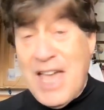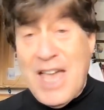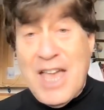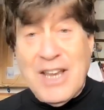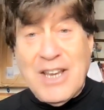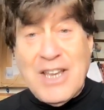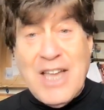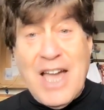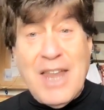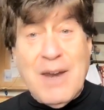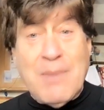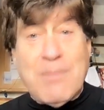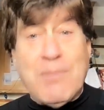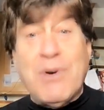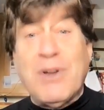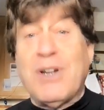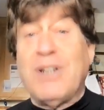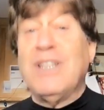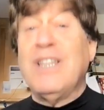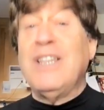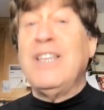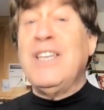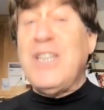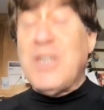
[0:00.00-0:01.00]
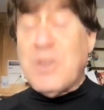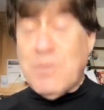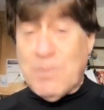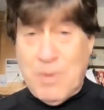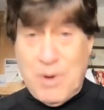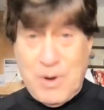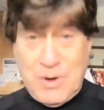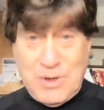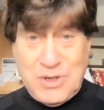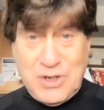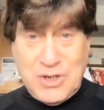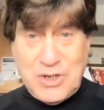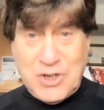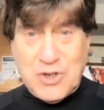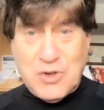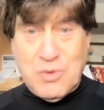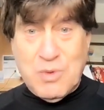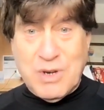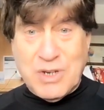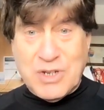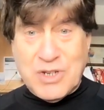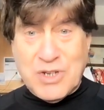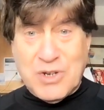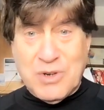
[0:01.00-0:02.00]
and kind of put a lease purchase
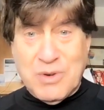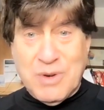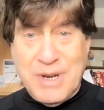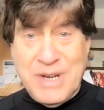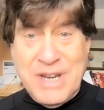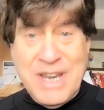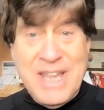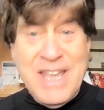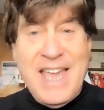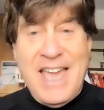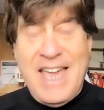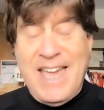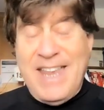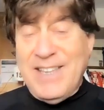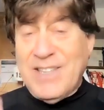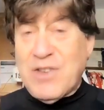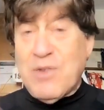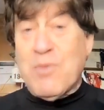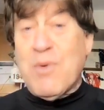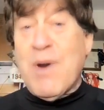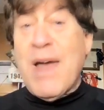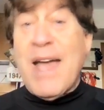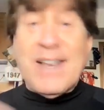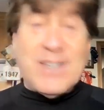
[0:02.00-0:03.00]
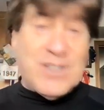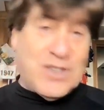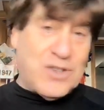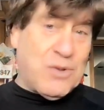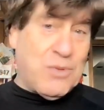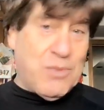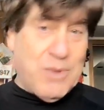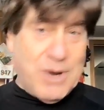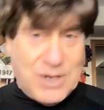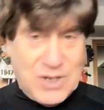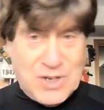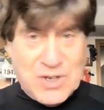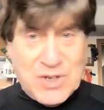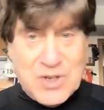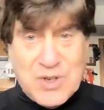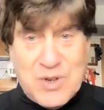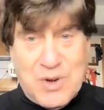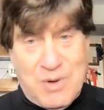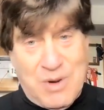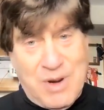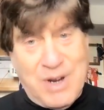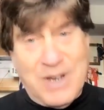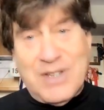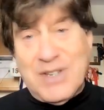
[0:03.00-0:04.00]
twist to it. And it's a rags to riches
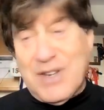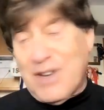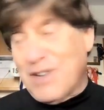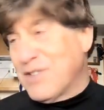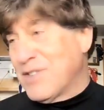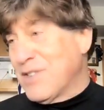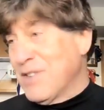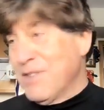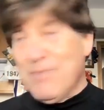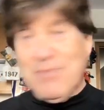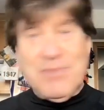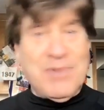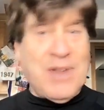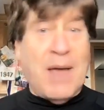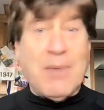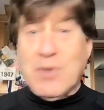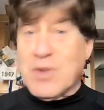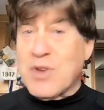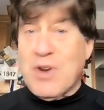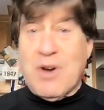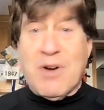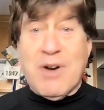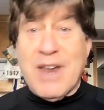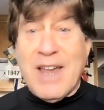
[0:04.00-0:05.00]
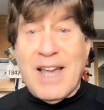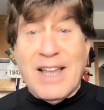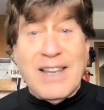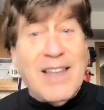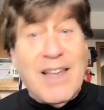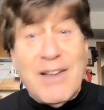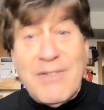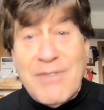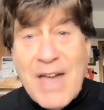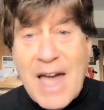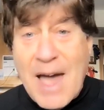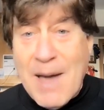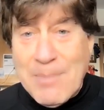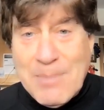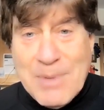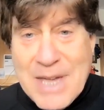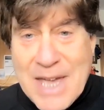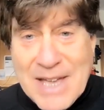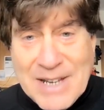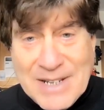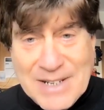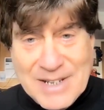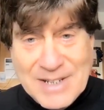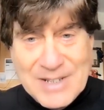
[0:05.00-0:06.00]
stories because I'm sorry, I love
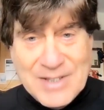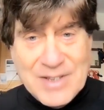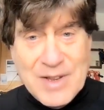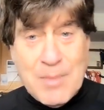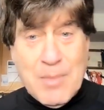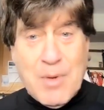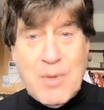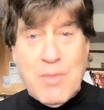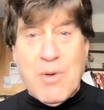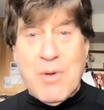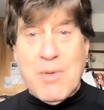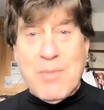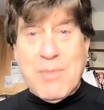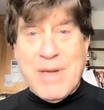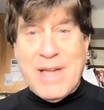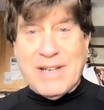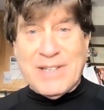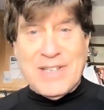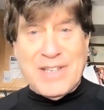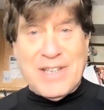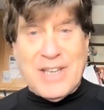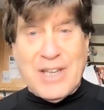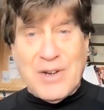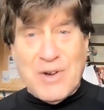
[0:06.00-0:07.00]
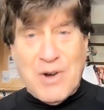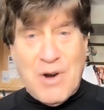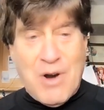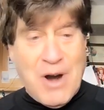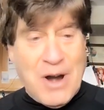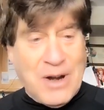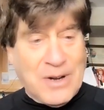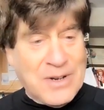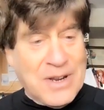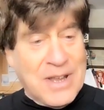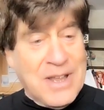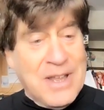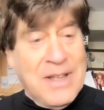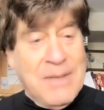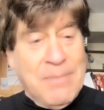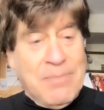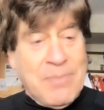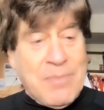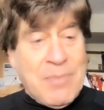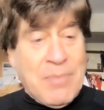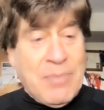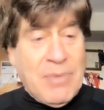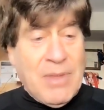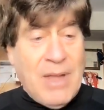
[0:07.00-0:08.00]
happy endings. I'm a romantic at heart.
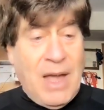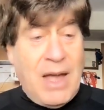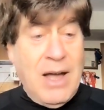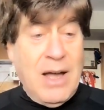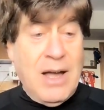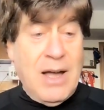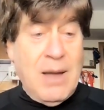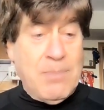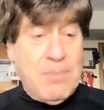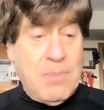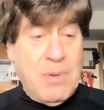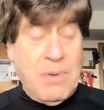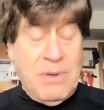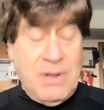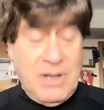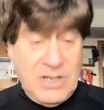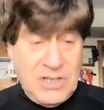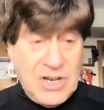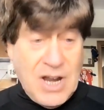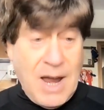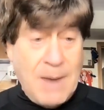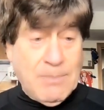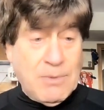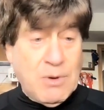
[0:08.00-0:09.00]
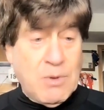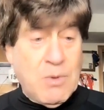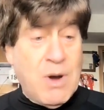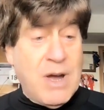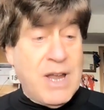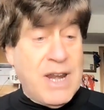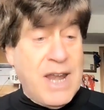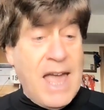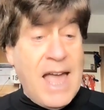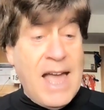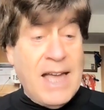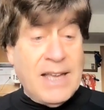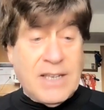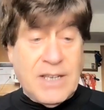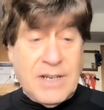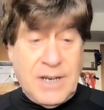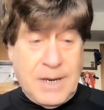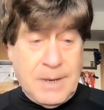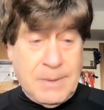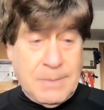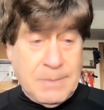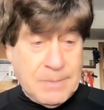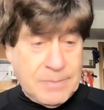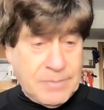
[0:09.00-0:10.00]
Uh, chapter one,
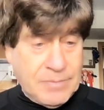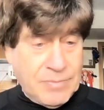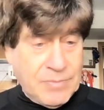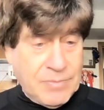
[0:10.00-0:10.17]
agony.